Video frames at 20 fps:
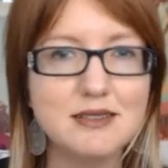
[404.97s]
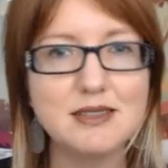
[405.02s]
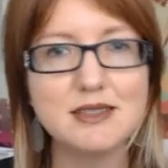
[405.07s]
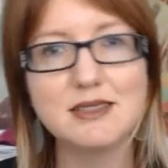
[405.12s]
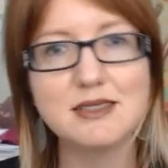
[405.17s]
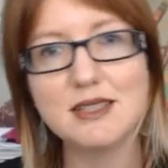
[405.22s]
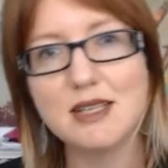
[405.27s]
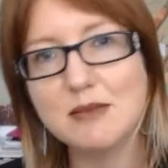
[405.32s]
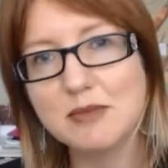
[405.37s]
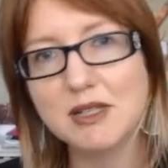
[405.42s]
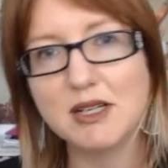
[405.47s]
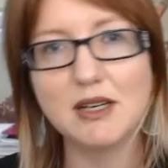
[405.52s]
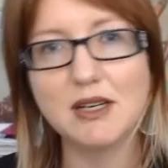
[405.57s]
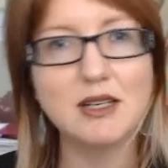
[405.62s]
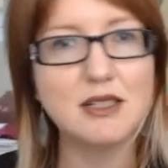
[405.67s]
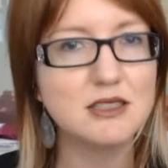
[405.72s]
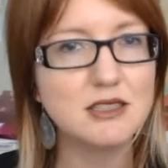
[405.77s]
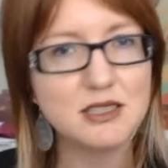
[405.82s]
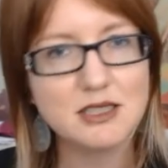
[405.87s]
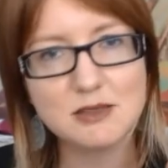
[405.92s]

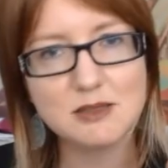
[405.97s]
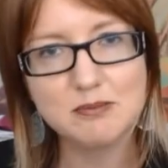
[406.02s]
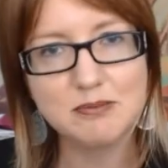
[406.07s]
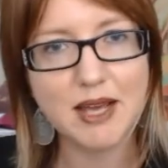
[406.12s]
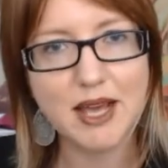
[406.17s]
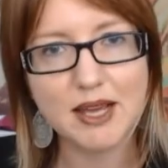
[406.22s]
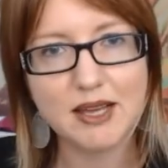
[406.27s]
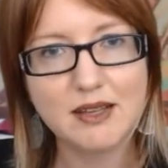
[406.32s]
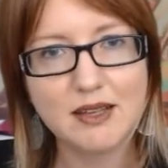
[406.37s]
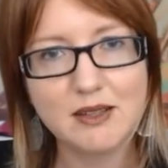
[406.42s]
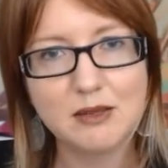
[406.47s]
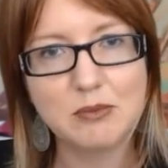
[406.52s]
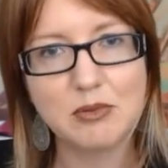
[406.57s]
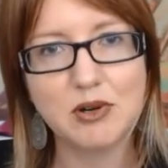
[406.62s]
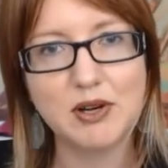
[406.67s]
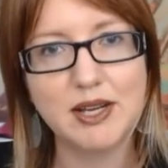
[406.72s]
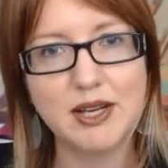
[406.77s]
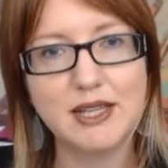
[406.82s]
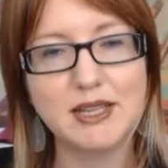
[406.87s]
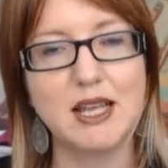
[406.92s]
subconscious back of the
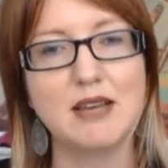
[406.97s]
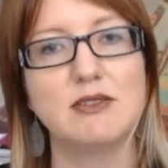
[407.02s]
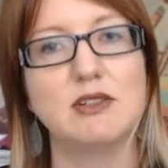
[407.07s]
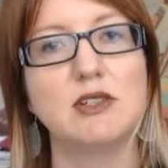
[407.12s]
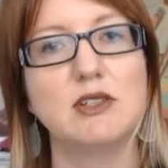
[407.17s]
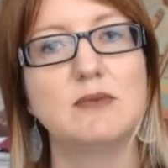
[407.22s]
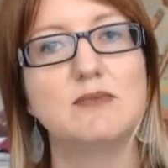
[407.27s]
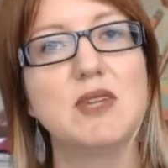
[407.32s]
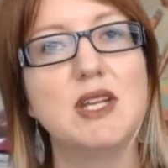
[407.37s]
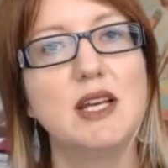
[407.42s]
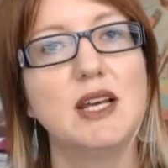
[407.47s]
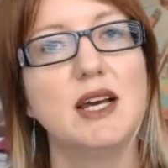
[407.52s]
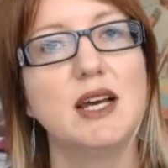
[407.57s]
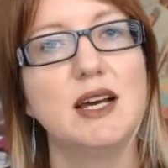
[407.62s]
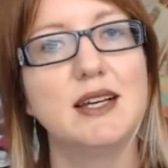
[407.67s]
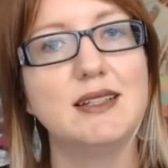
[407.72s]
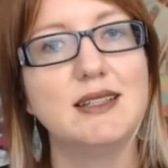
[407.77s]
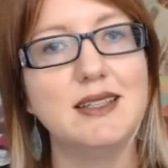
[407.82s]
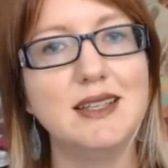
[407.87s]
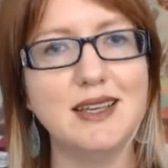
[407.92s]
brain level,
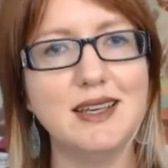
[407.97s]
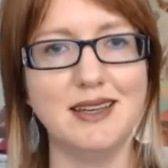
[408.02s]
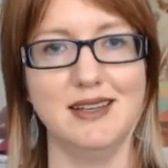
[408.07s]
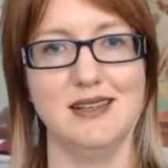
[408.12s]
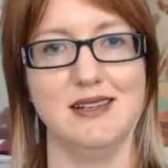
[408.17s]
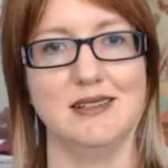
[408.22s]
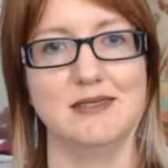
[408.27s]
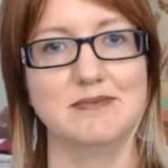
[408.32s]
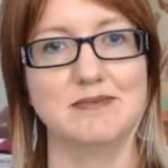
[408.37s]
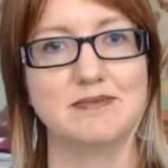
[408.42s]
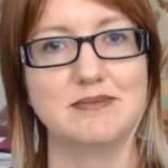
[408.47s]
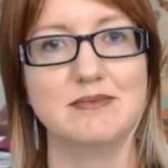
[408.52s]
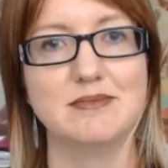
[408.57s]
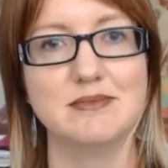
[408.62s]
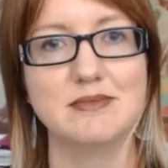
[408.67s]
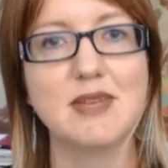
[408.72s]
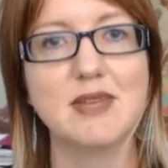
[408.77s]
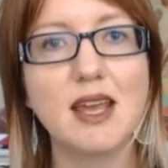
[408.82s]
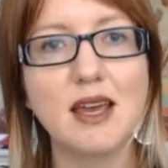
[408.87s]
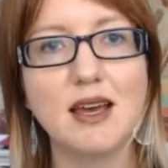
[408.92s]
yeah,
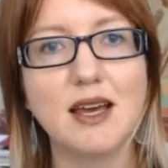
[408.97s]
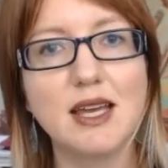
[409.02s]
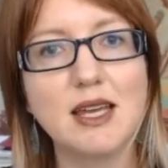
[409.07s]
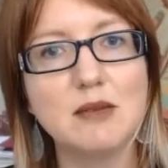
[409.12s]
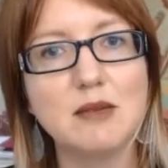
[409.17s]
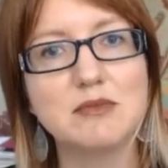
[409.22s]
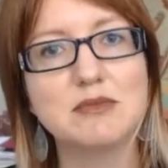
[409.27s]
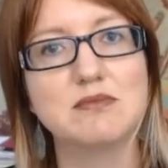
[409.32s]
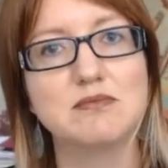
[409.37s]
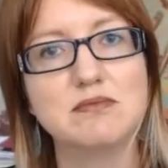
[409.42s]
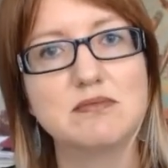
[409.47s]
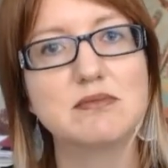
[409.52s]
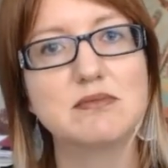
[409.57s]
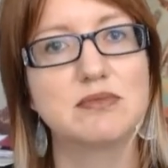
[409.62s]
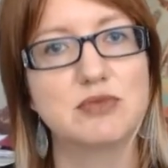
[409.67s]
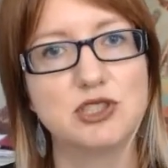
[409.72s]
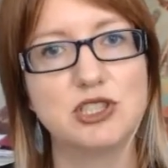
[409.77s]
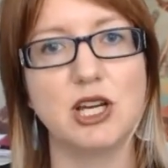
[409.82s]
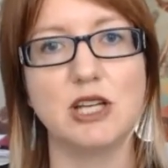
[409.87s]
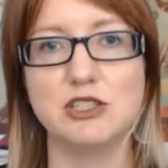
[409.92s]
I am
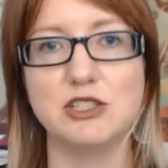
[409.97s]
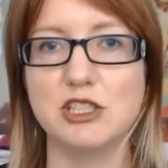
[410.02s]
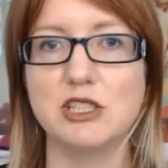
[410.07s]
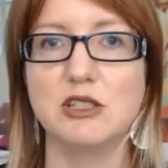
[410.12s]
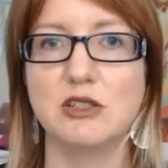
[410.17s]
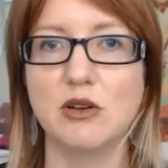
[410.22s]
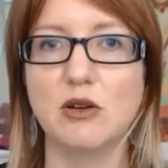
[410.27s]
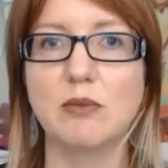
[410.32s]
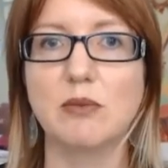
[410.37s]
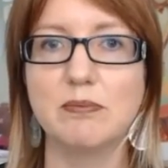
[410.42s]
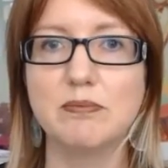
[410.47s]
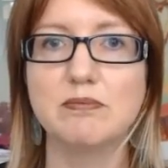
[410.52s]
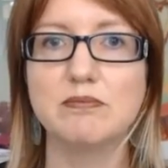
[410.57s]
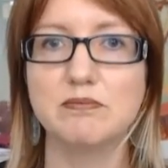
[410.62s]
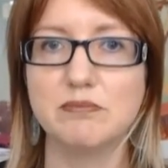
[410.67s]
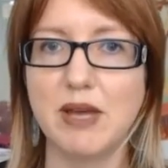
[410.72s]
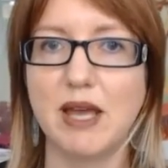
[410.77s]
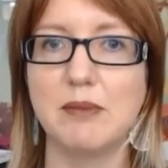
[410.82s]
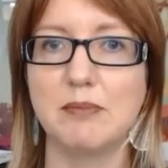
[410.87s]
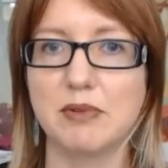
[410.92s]
judging your
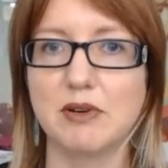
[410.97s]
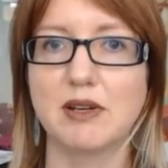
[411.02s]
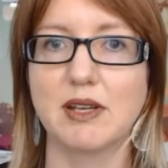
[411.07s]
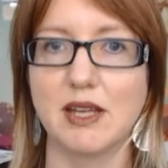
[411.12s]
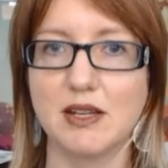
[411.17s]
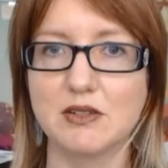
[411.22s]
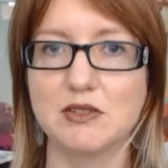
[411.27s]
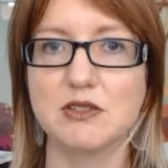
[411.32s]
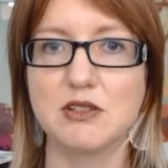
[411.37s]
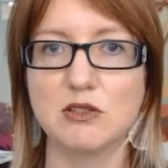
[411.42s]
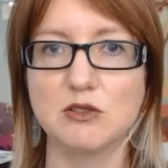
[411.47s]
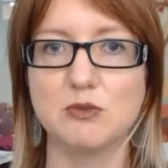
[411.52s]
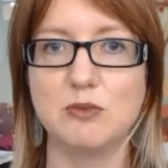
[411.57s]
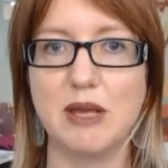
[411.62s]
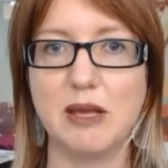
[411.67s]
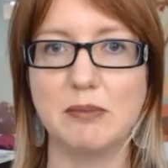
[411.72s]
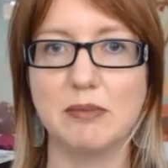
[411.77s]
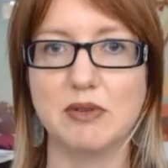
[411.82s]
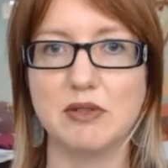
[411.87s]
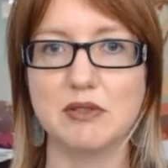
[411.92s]
paper against those
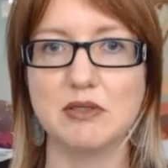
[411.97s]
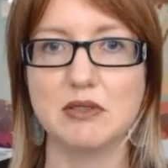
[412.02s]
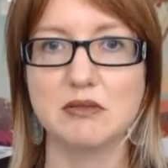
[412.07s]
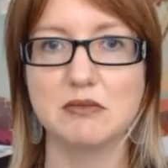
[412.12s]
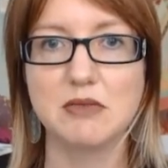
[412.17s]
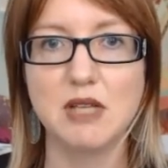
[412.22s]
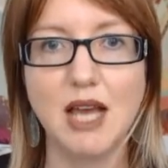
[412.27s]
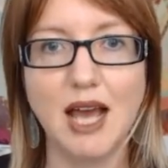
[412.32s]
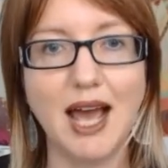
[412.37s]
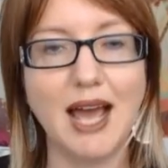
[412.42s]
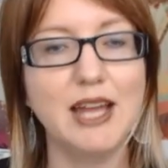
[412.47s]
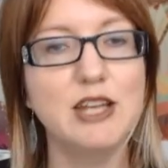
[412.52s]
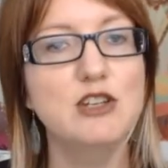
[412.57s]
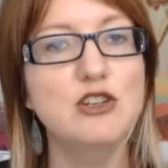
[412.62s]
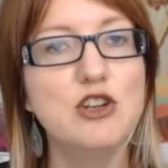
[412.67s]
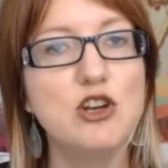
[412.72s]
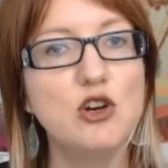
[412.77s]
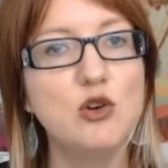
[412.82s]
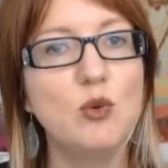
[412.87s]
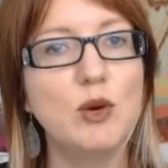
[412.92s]
papers. I
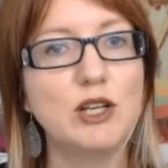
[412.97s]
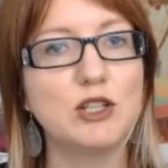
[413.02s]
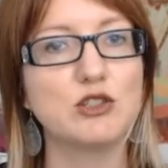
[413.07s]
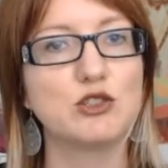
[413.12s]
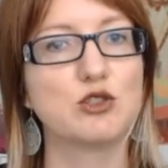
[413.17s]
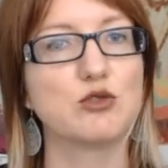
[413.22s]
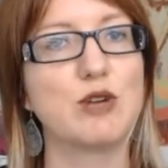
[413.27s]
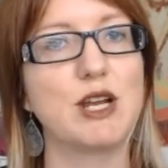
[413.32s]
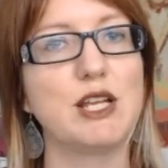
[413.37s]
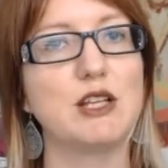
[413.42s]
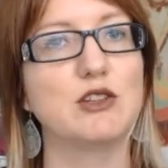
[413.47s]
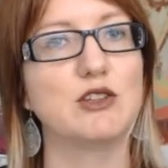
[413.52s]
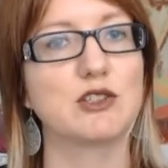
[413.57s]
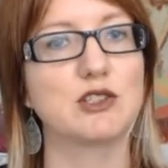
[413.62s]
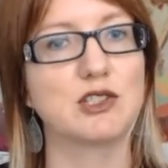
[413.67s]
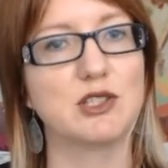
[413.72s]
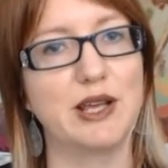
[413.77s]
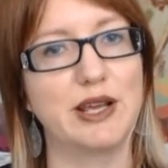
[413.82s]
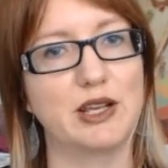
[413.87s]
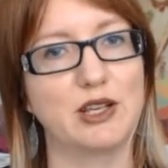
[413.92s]
know what great
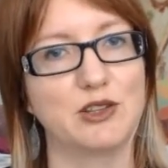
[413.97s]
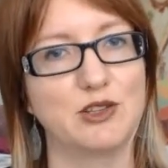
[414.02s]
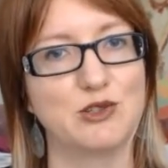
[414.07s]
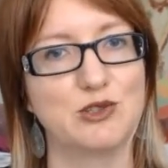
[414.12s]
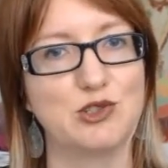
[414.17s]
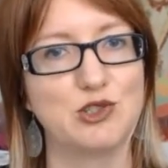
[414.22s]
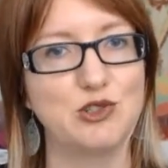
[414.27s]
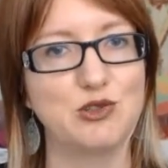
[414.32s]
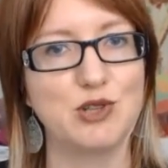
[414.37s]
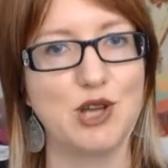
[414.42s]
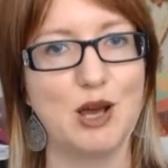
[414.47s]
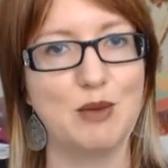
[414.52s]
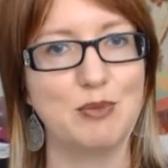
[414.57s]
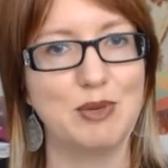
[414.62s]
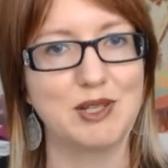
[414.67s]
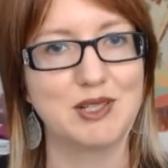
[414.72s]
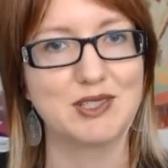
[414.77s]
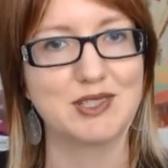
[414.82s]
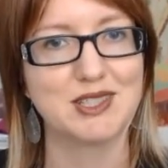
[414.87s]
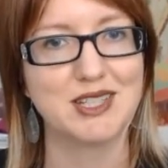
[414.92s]
looks like in those two
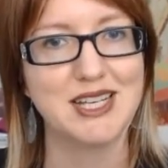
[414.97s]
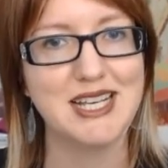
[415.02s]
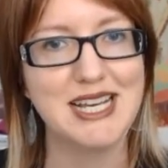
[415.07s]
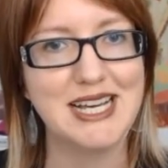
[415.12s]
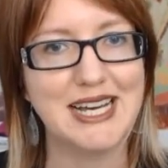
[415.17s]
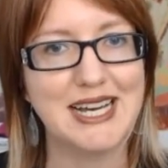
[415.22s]
topics.